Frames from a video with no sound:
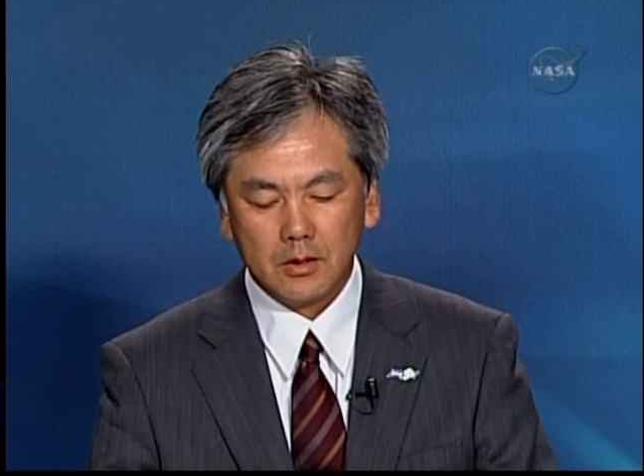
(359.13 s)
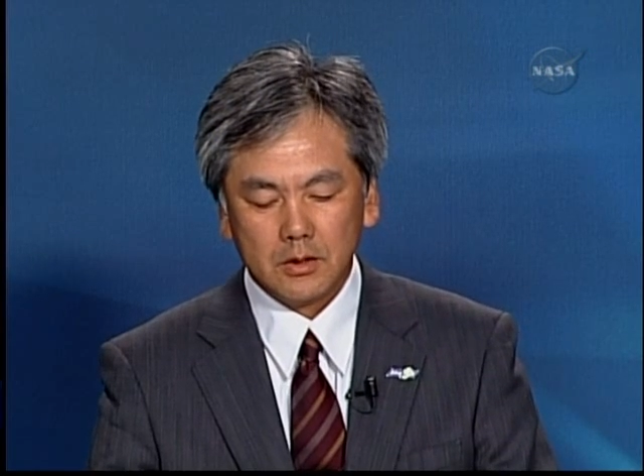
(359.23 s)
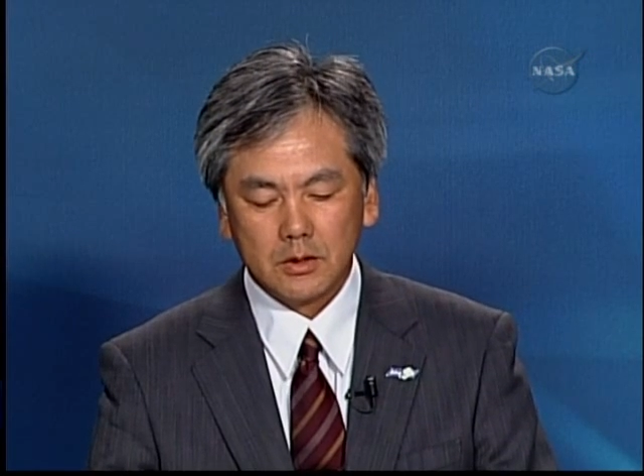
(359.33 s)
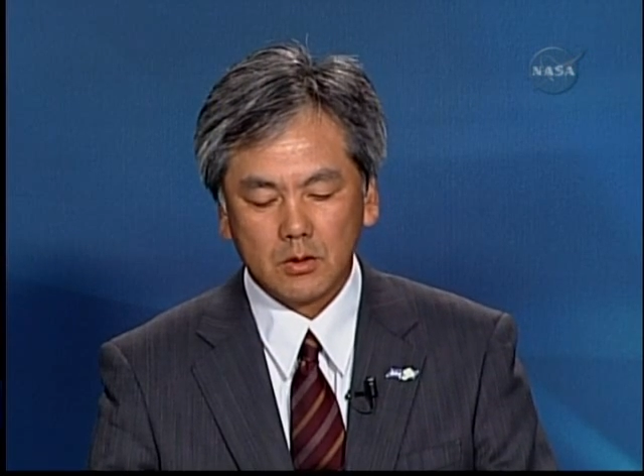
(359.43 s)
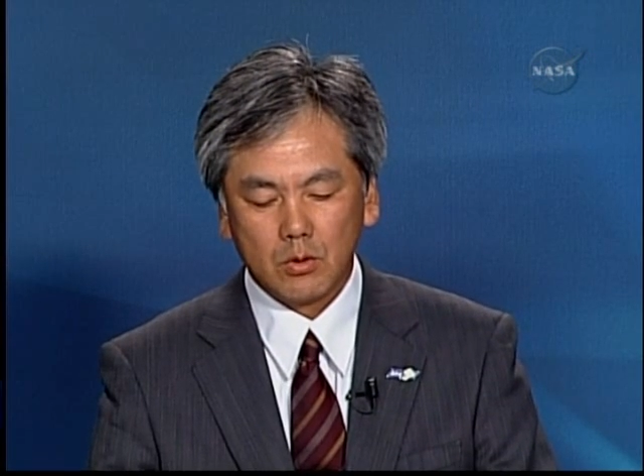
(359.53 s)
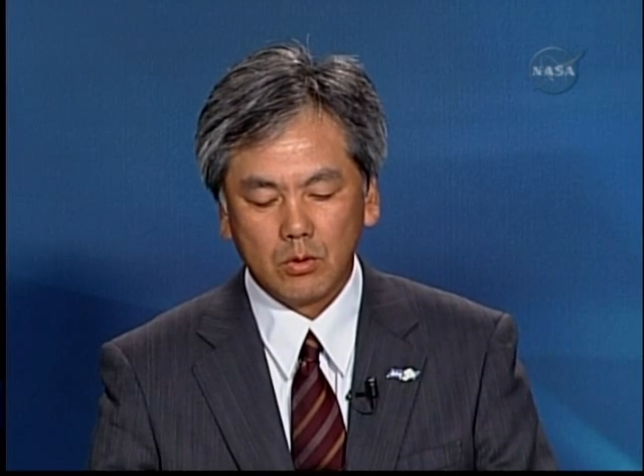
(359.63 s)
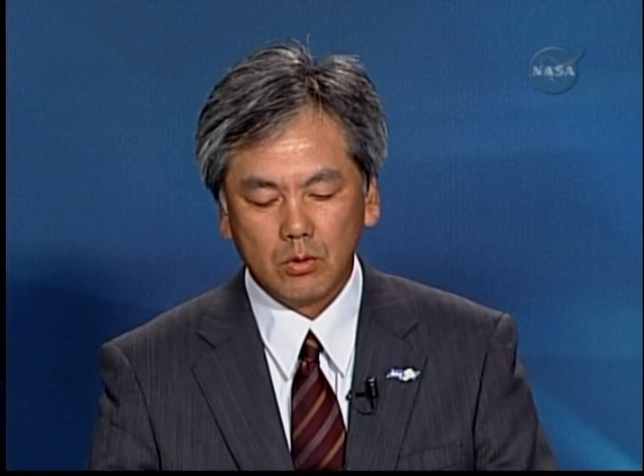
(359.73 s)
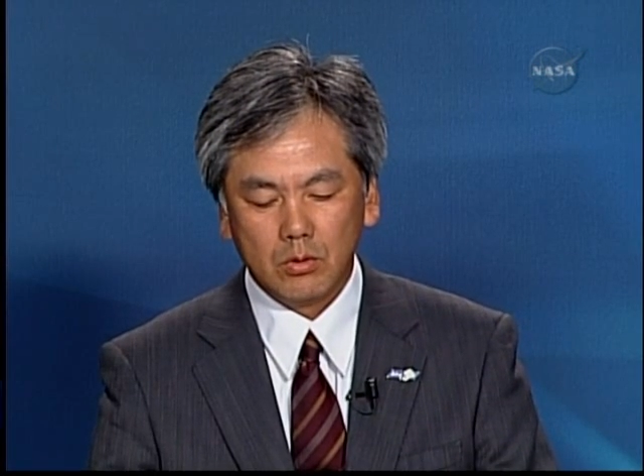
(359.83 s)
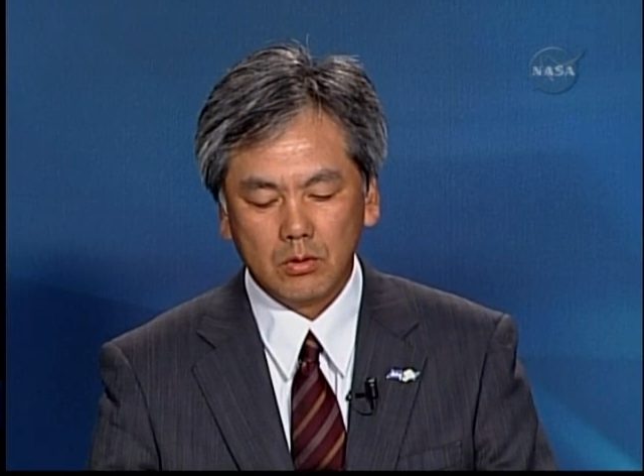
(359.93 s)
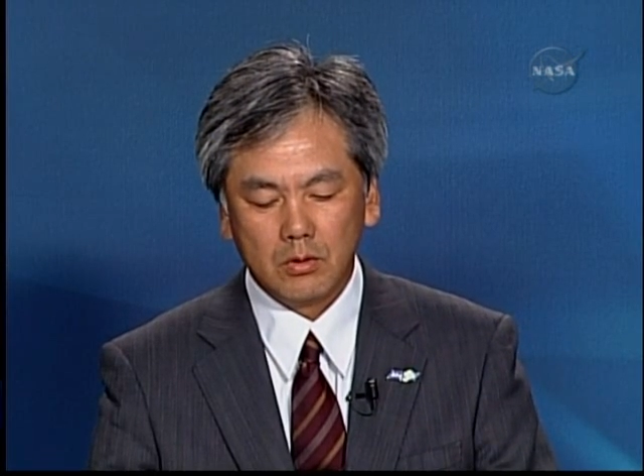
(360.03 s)
So,
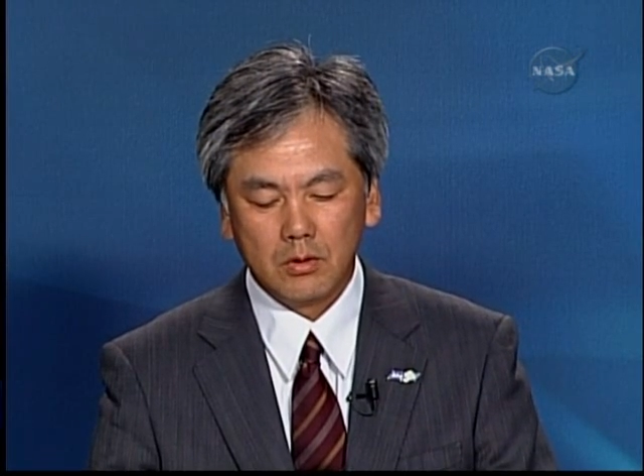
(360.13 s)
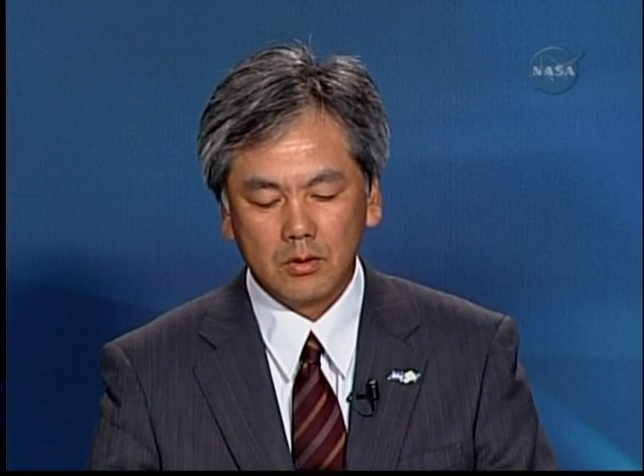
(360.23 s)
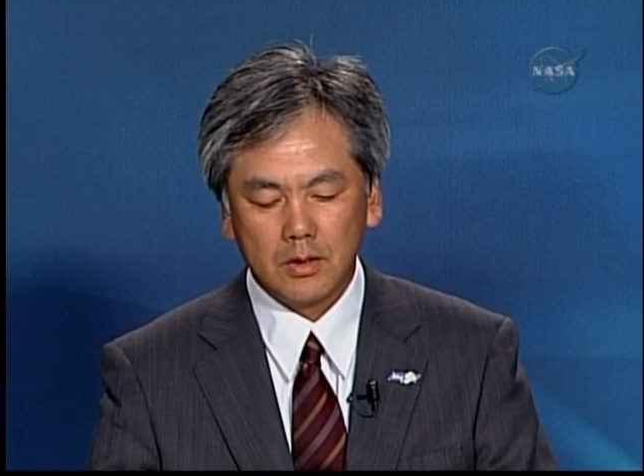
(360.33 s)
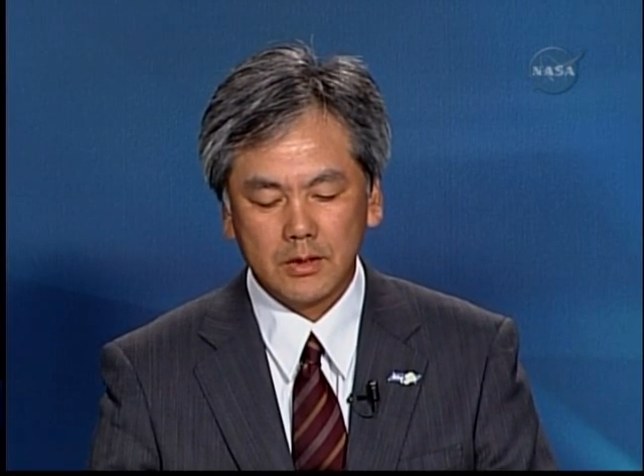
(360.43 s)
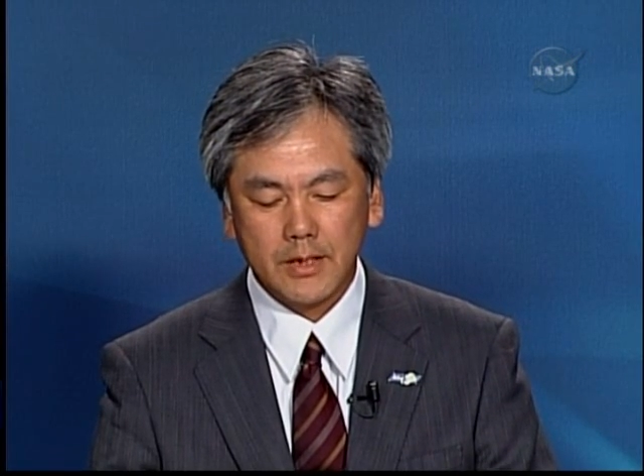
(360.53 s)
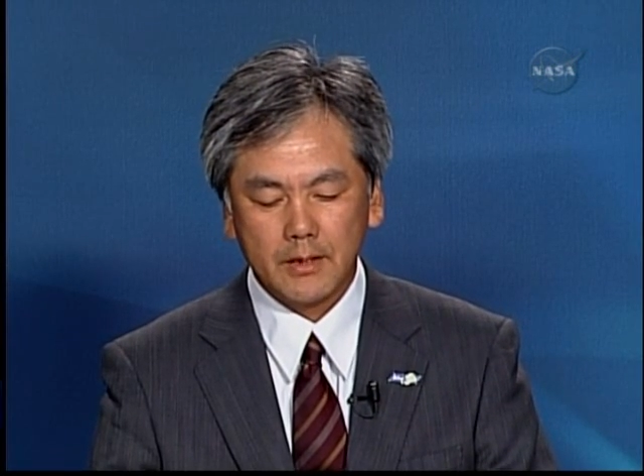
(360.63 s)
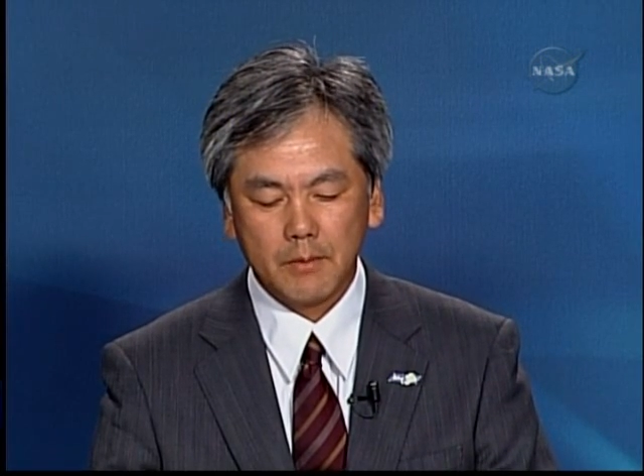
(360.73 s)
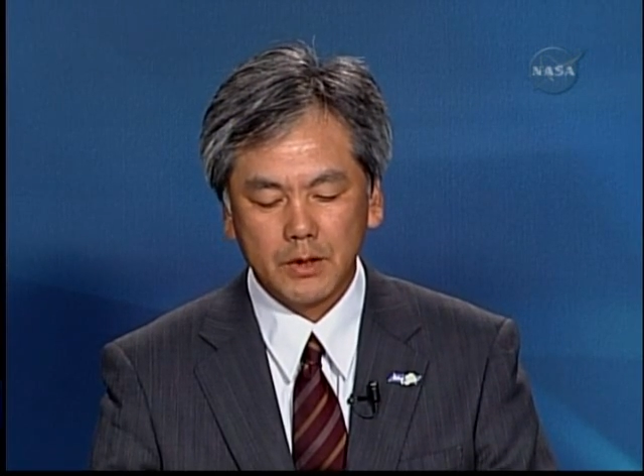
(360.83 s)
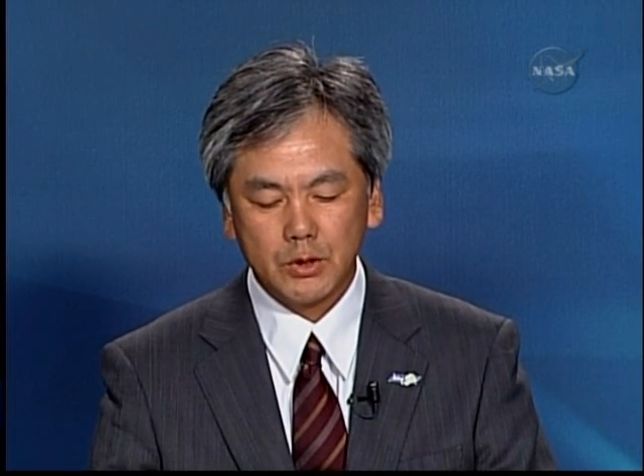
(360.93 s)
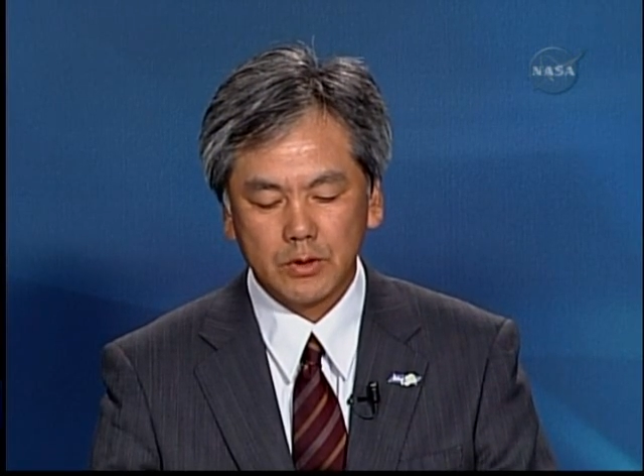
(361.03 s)
as Dena
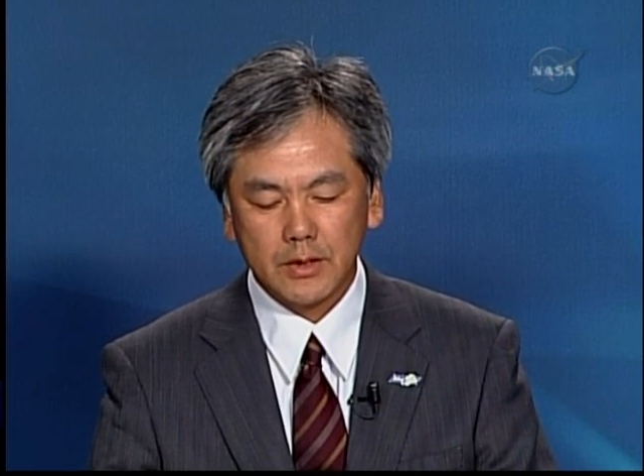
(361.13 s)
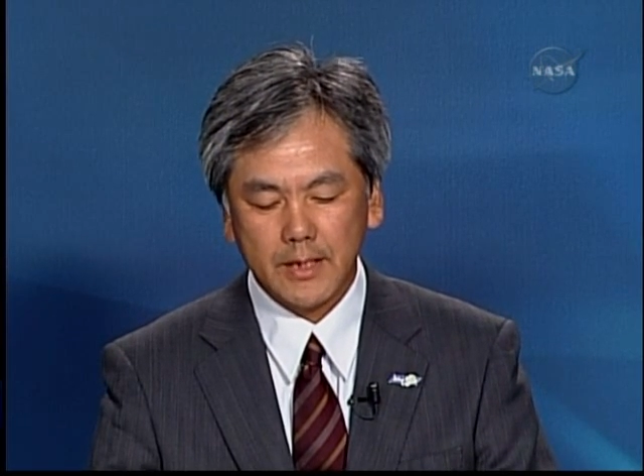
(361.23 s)
mentioned,